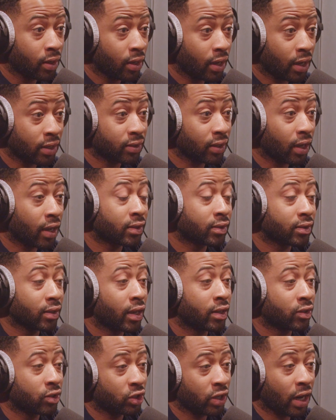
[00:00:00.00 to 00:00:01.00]
It's it's
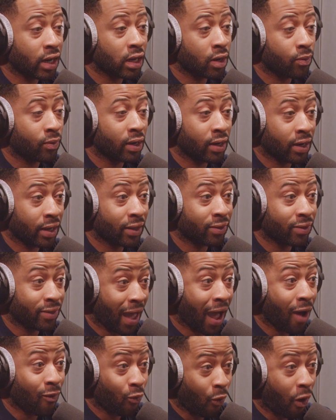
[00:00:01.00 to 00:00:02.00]
it's genuinely
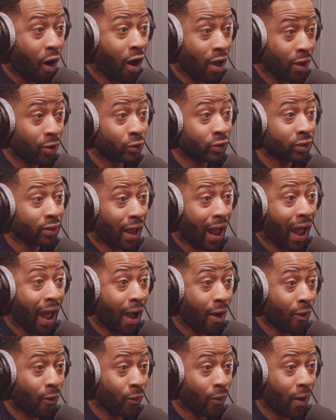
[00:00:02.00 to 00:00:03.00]
that wild
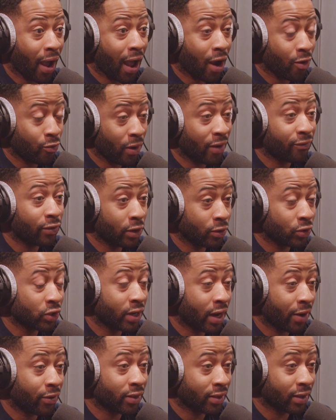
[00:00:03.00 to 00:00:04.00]
how how
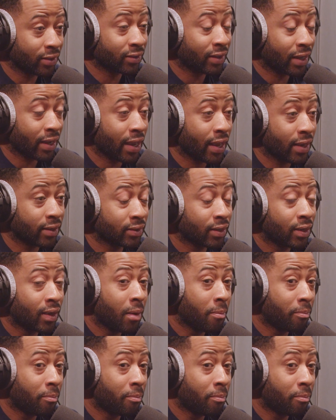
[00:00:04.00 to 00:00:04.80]
revolutionary this thing is.